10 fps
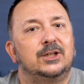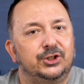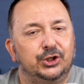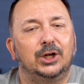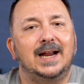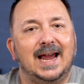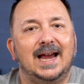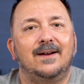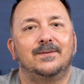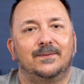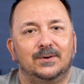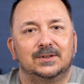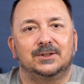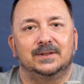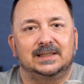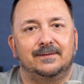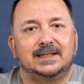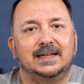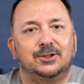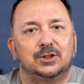should have the first 2, the
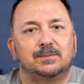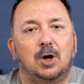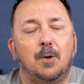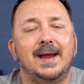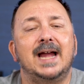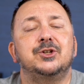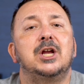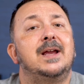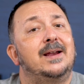1792 small batch,